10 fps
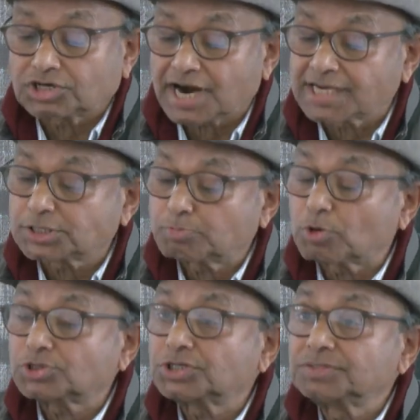
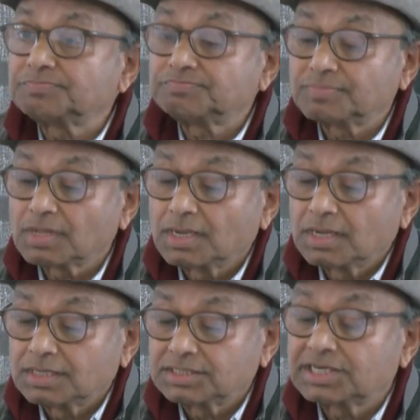transport,
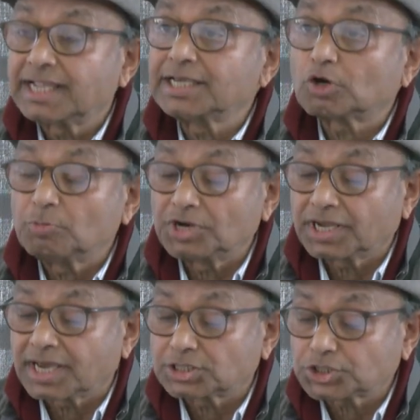
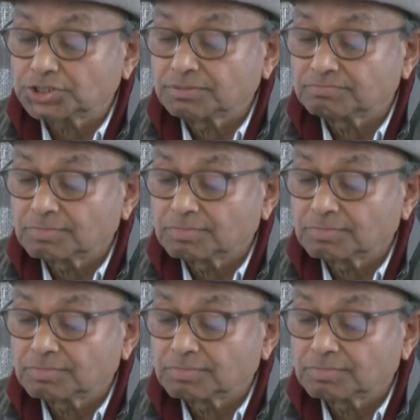telecommunication,